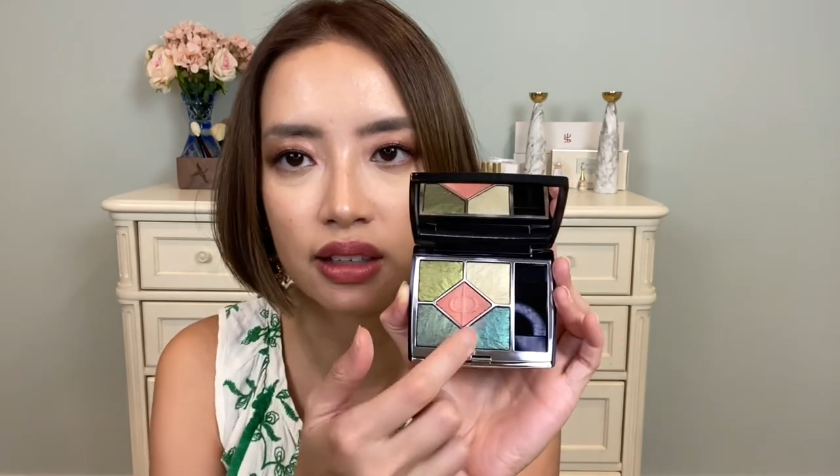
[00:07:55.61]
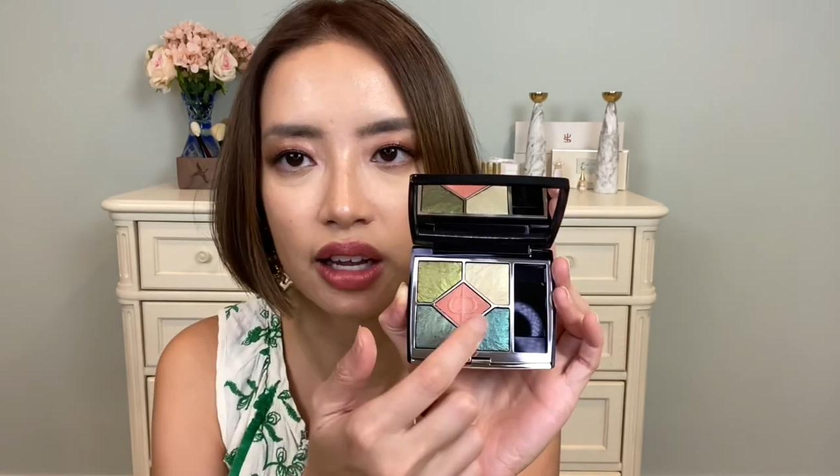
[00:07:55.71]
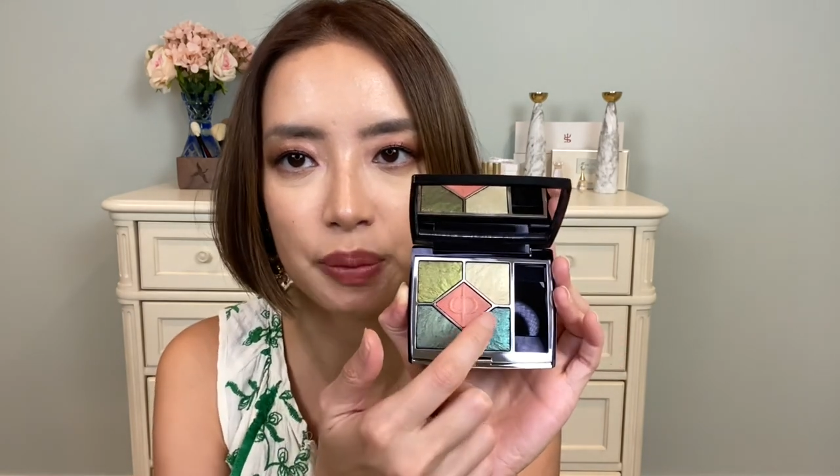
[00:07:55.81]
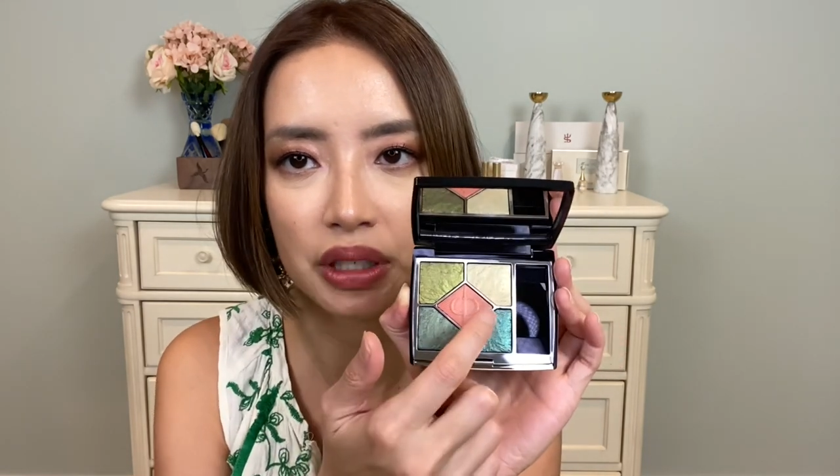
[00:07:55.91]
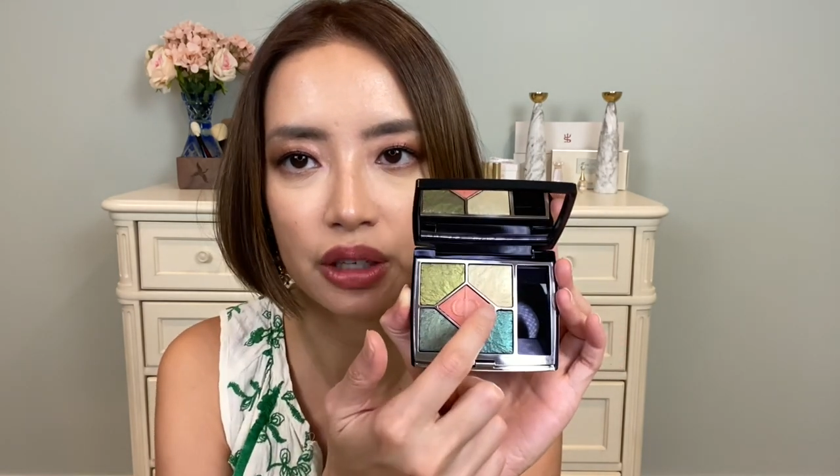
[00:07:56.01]

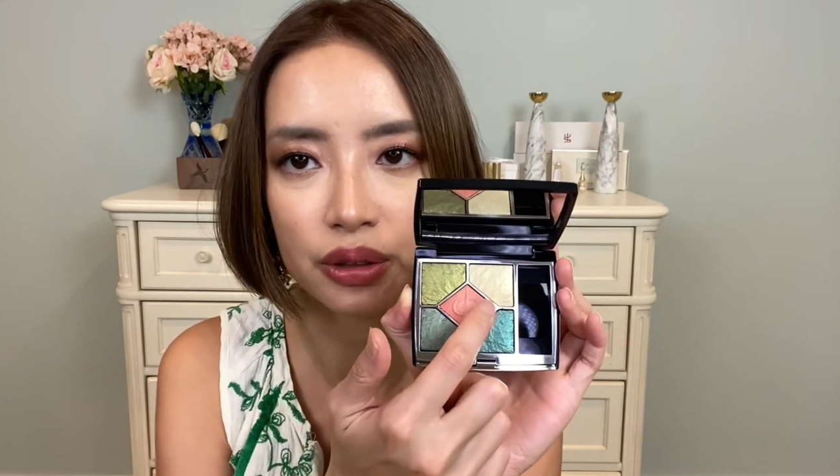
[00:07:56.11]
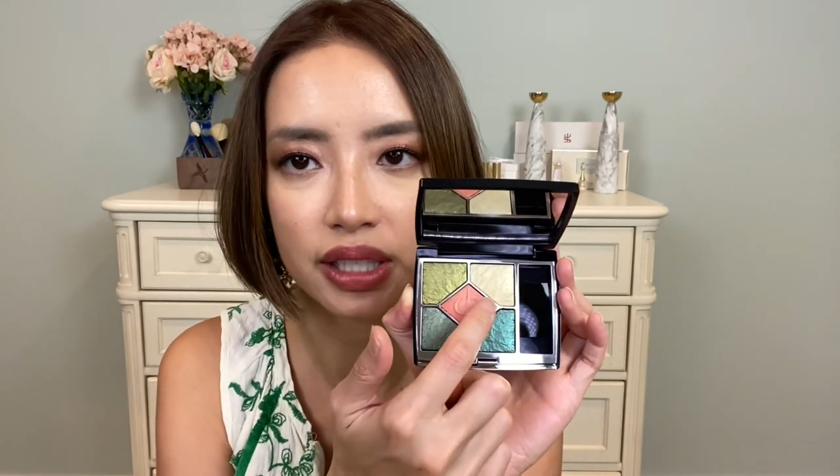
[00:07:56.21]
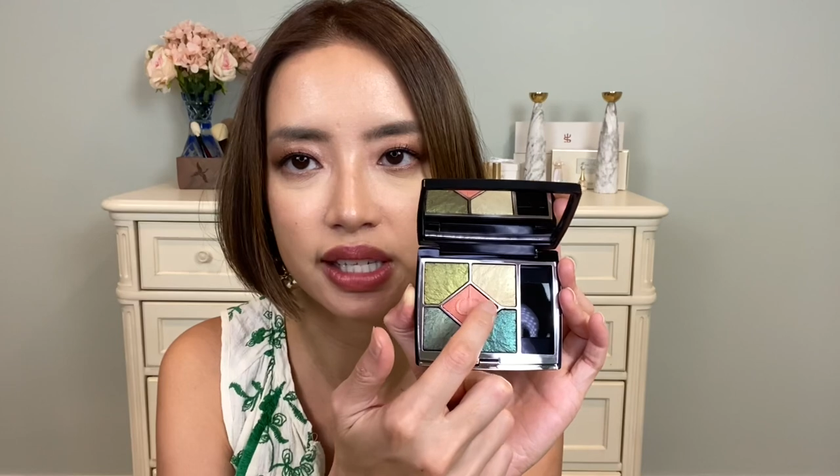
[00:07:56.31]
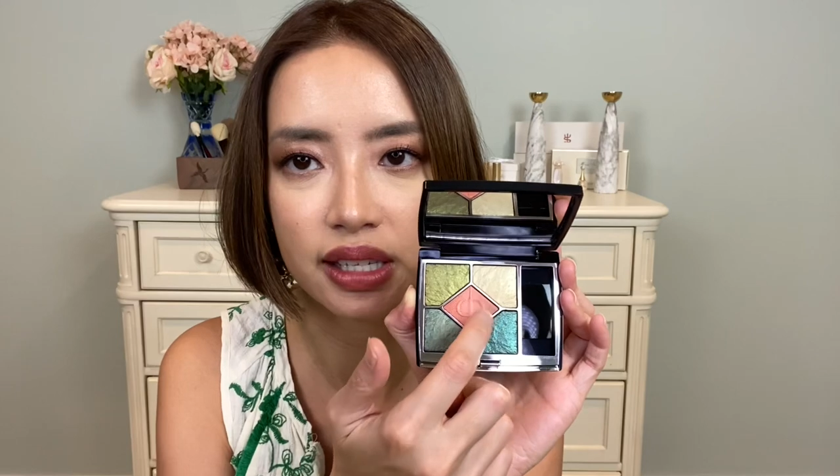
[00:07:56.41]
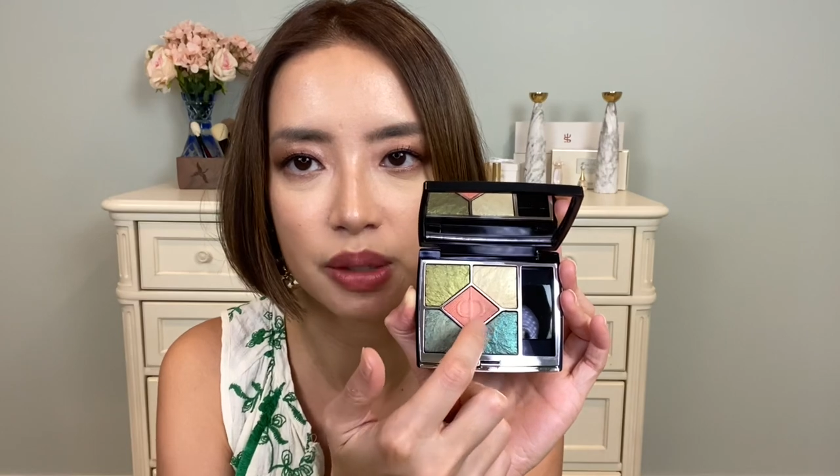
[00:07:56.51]
I mean, I already
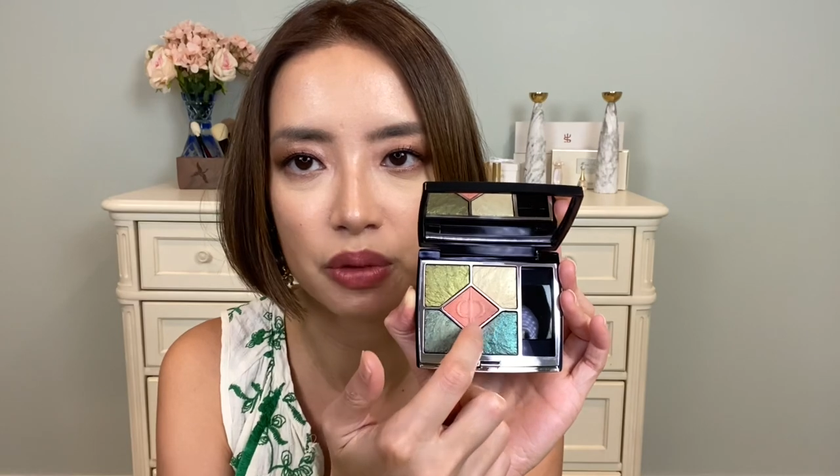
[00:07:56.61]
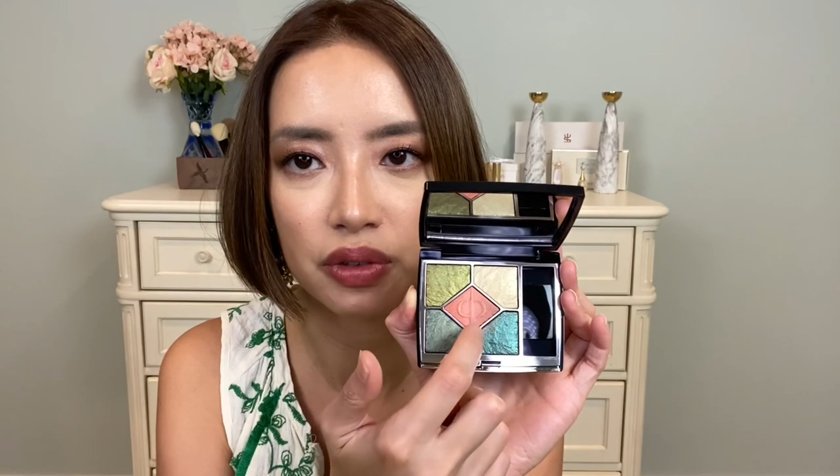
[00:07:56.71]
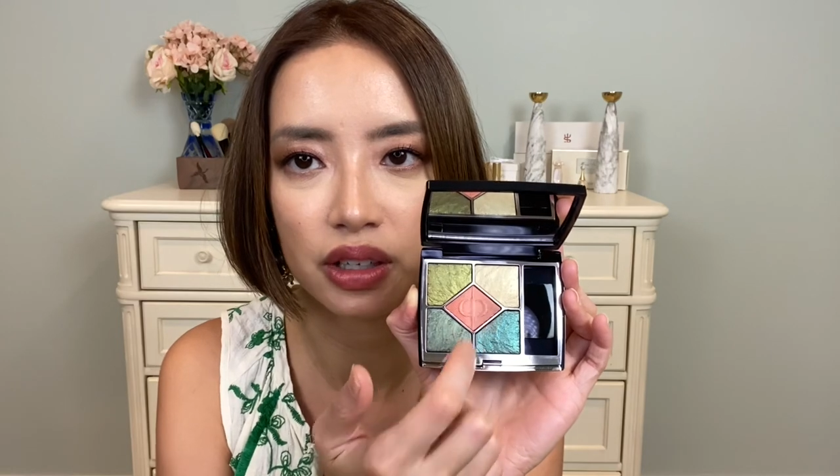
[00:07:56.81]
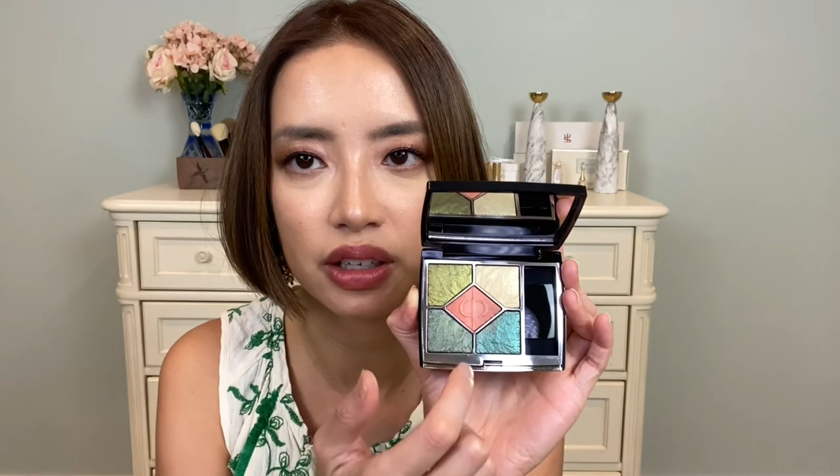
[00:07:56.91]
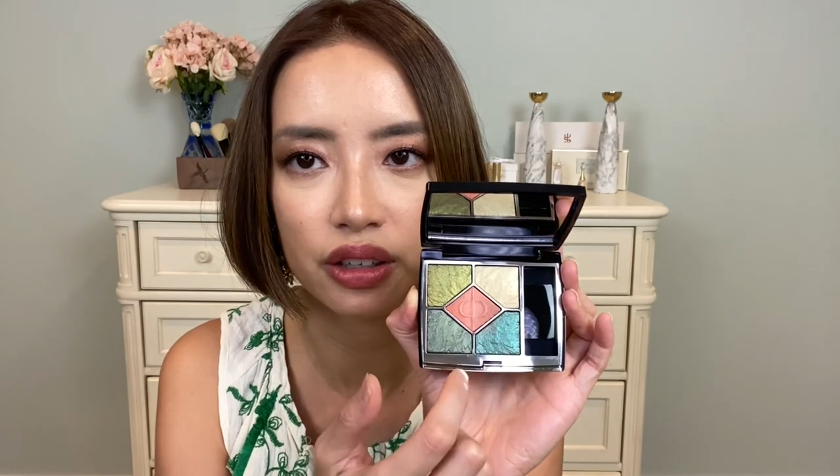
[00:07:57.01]
see some of
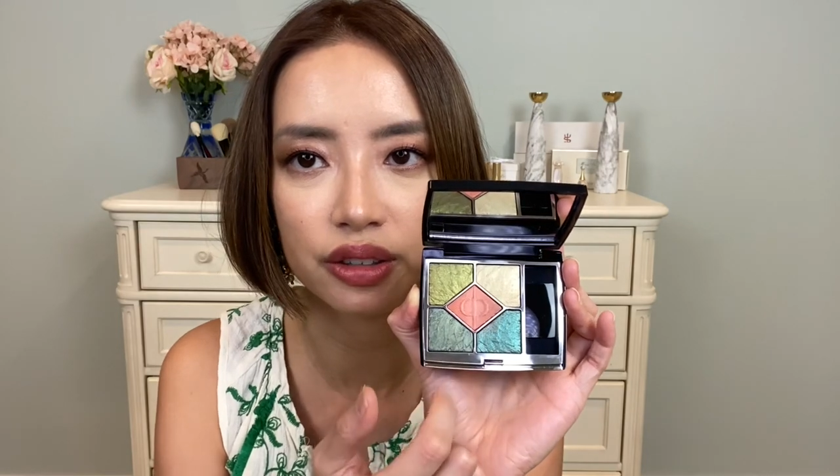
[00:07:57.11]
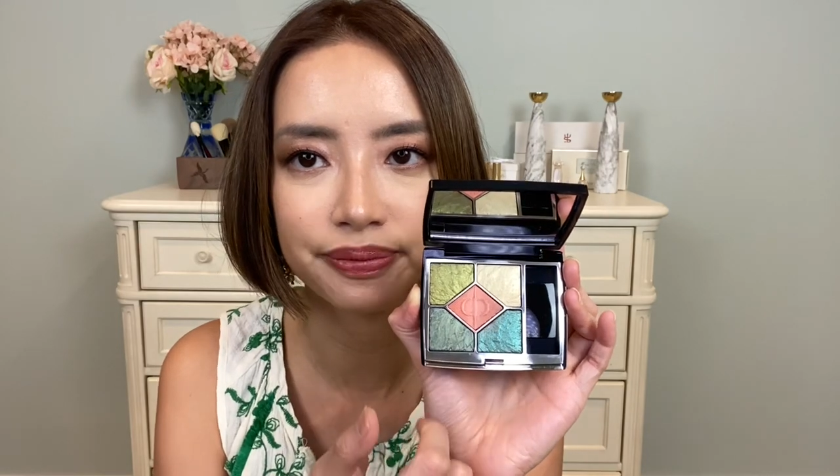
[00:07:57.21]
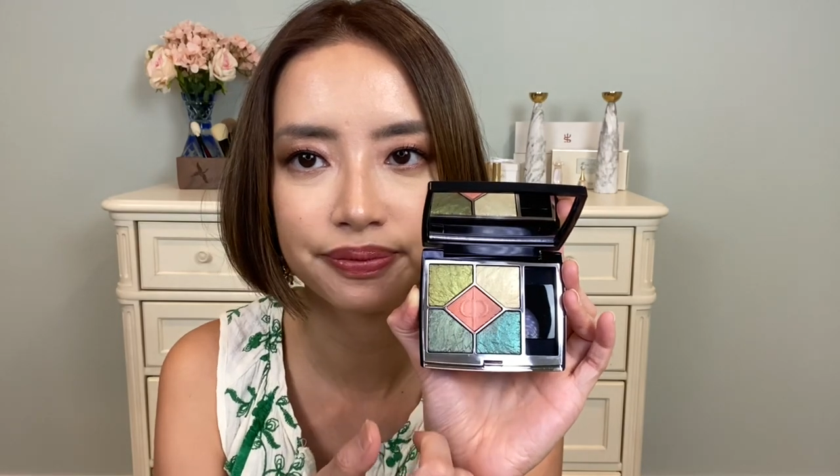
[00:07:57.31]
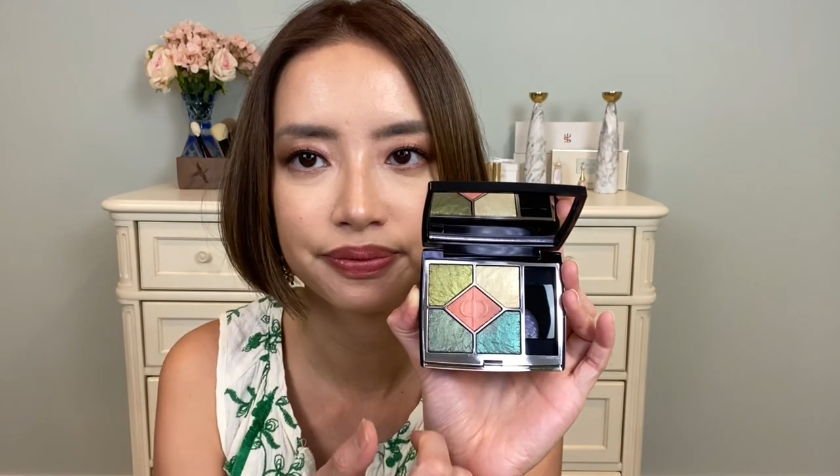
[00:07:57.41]
it here.